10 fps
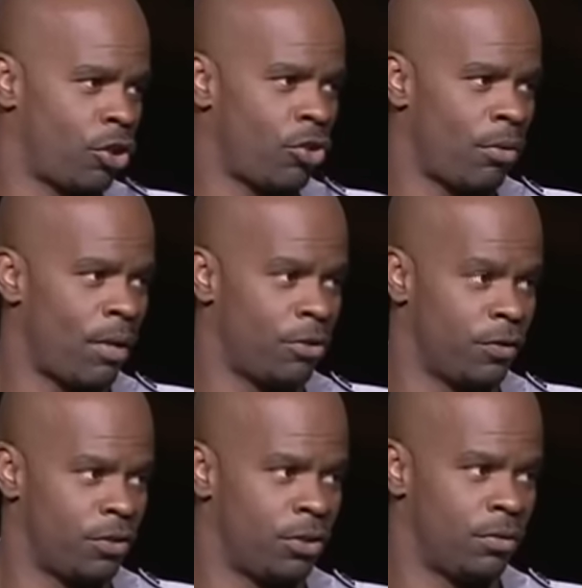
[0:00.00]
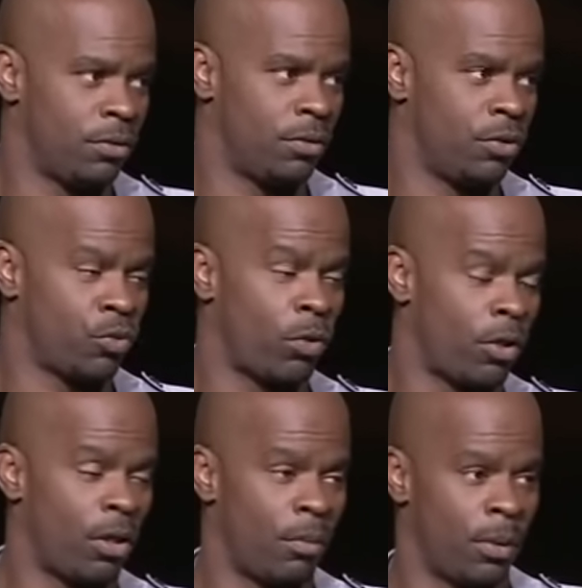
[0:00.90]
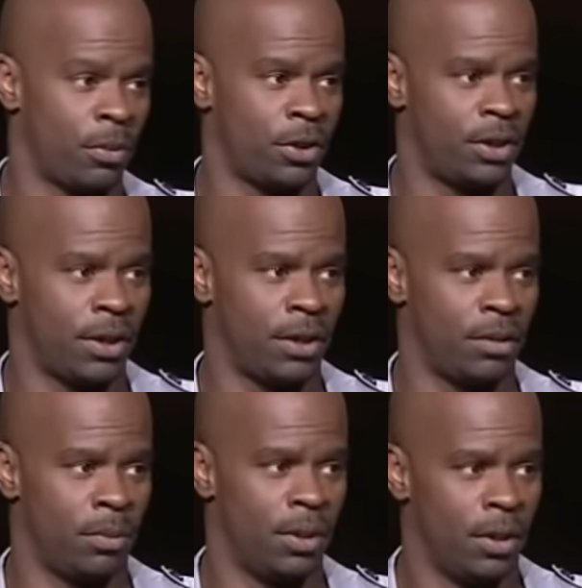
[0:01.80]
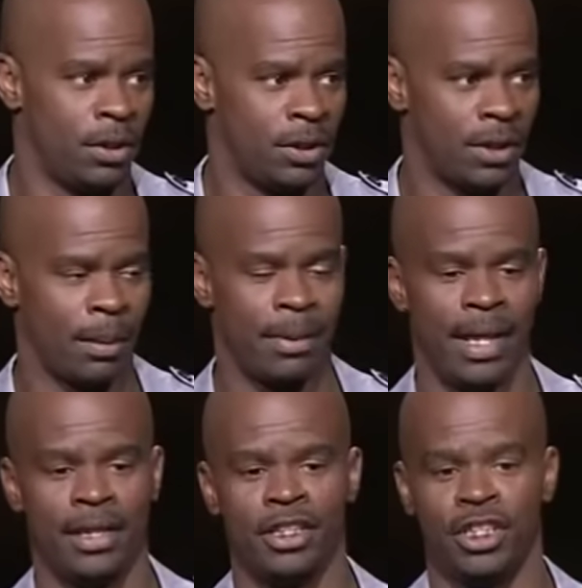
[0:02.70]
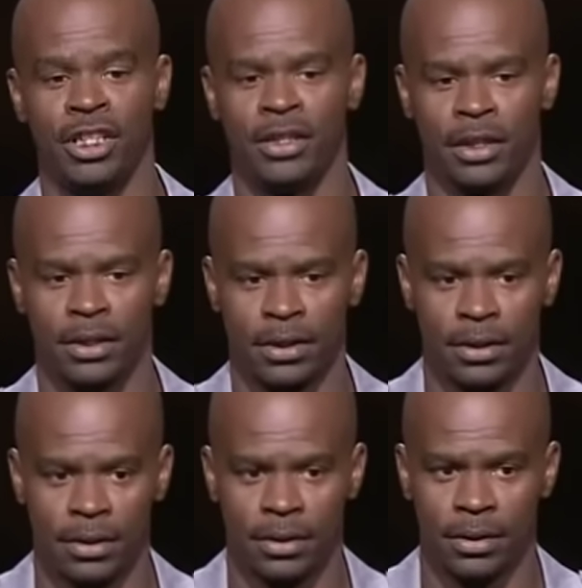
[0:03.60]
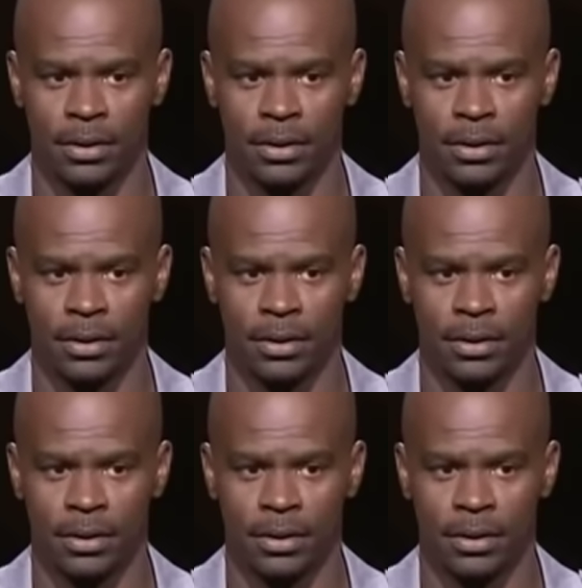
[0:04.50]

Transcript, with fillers: a girl out, and this, this one girl, I remember, she said to me, she said, "I'm dating Jesus."